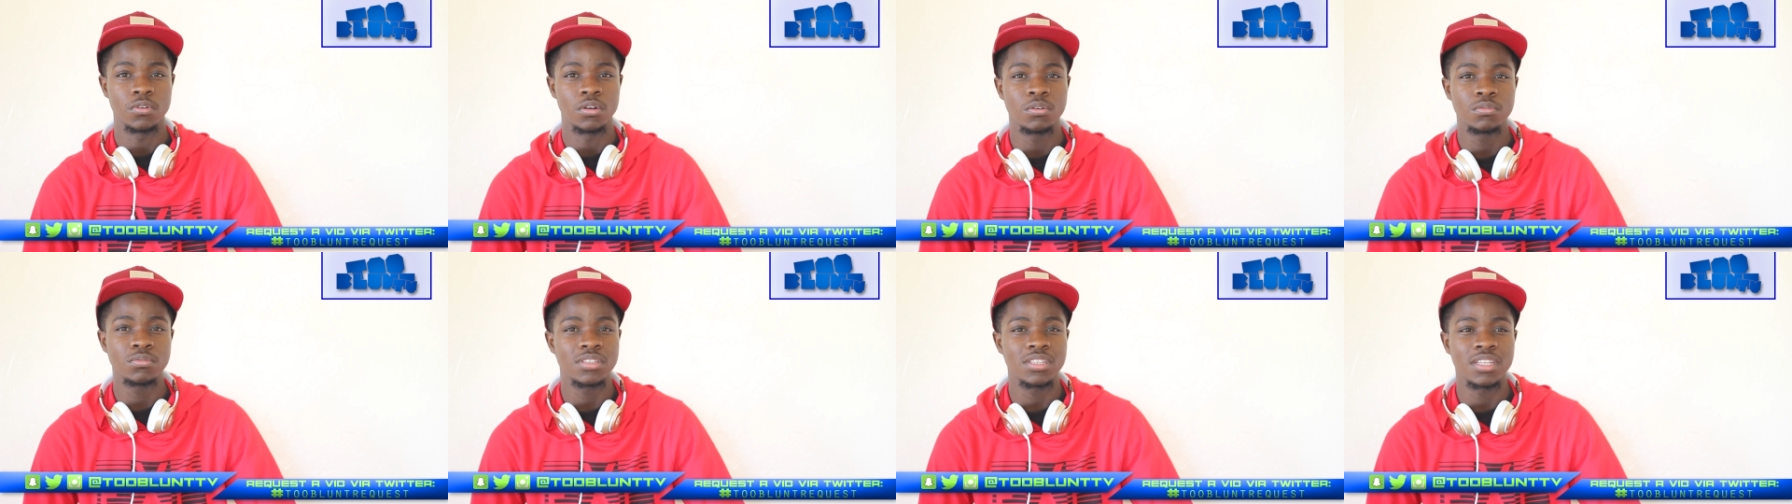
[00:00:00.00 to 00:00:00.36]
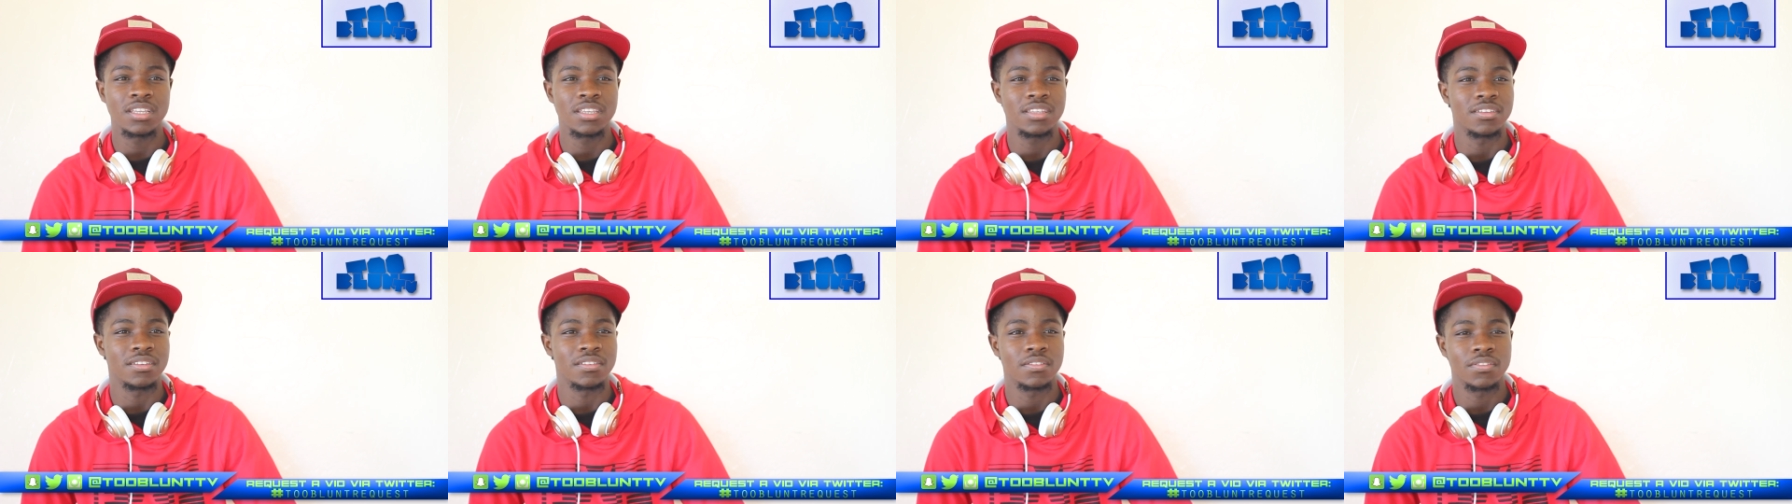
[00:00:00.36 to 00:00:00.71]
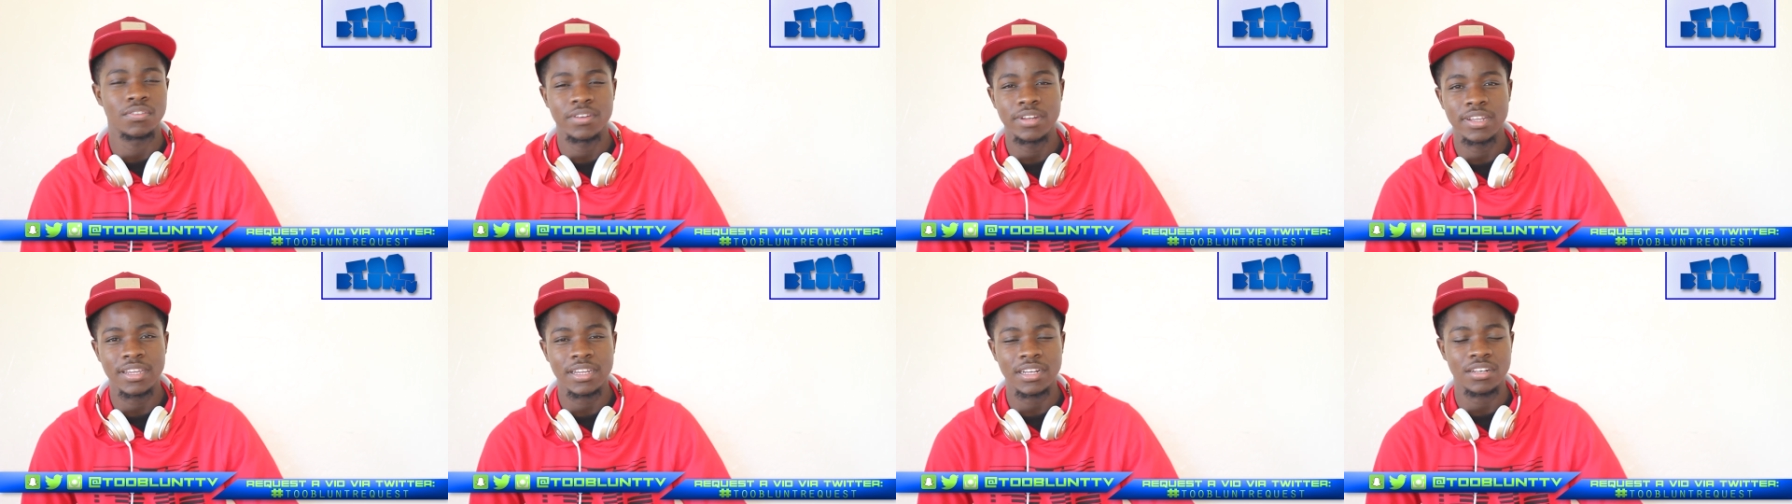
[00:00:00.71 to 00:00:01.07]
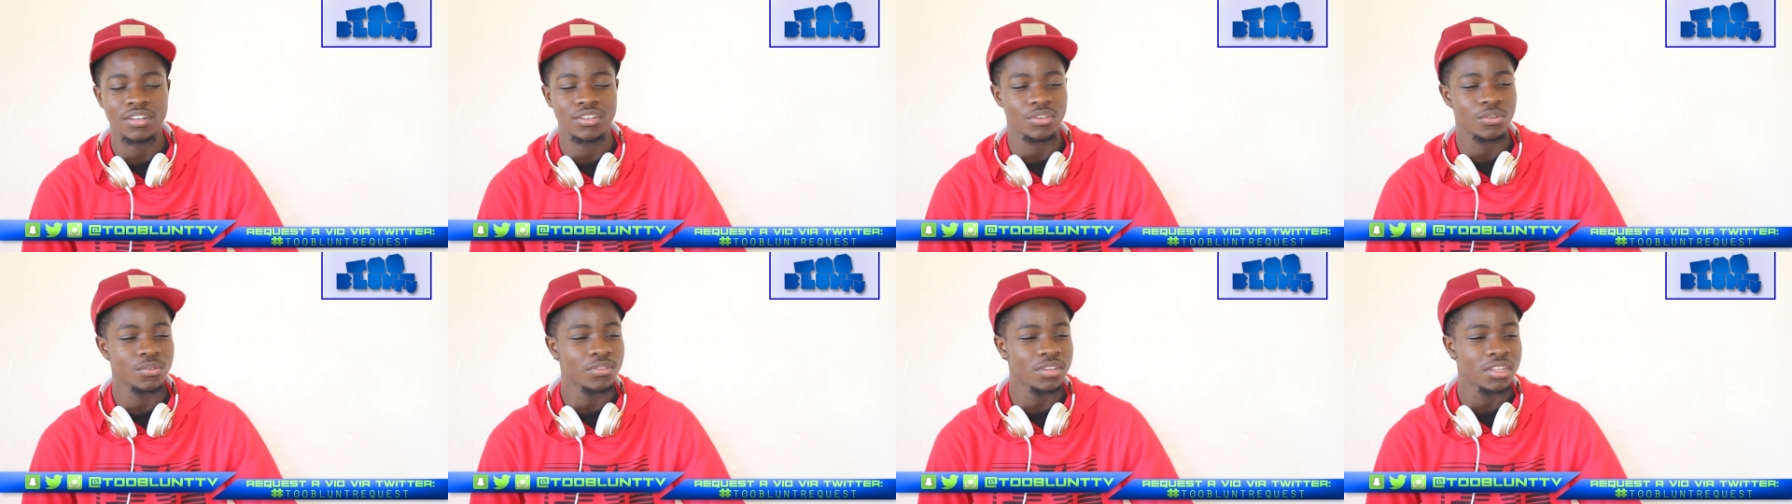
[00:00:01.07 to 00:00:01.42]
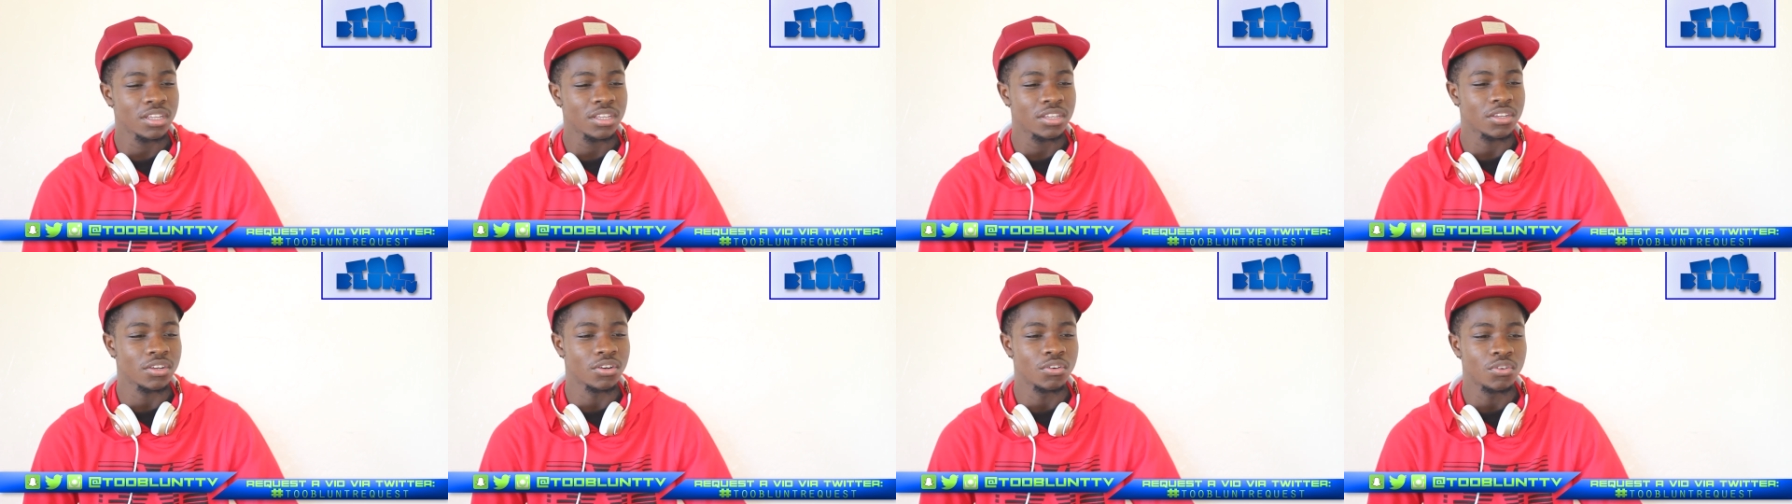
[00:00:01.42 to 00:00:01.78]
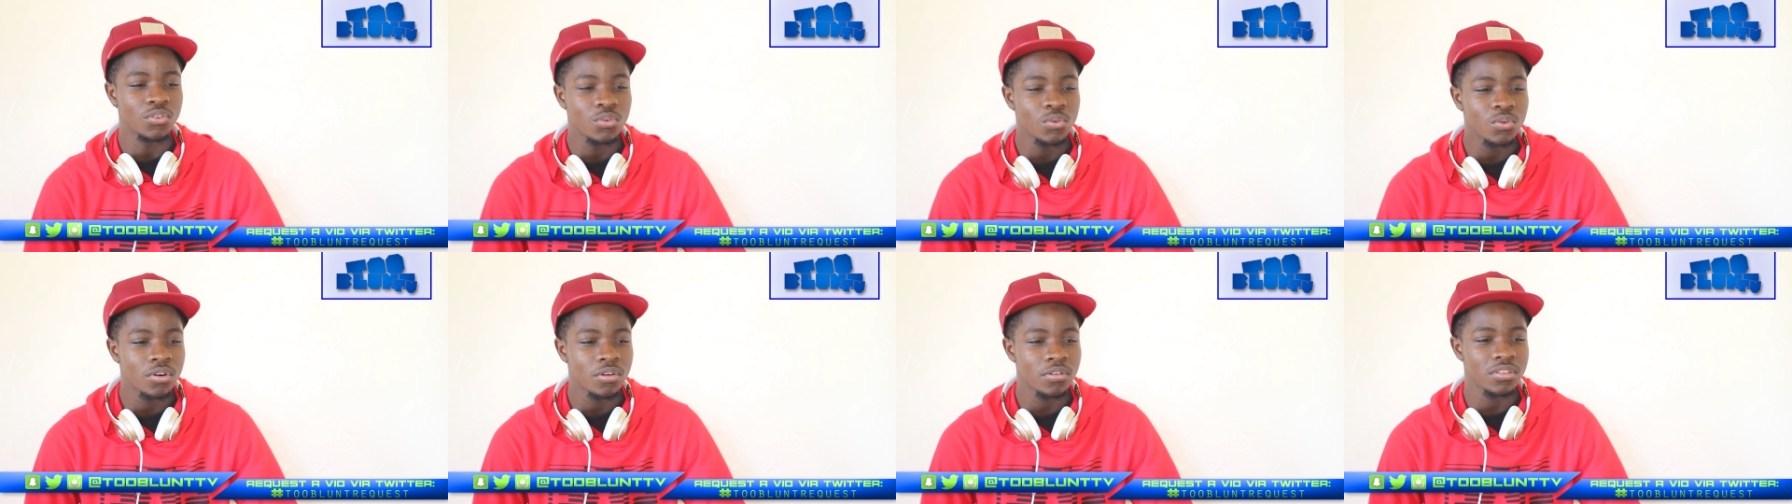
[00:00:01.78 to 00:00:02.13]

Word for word: Don't think you slick, don't think you knew,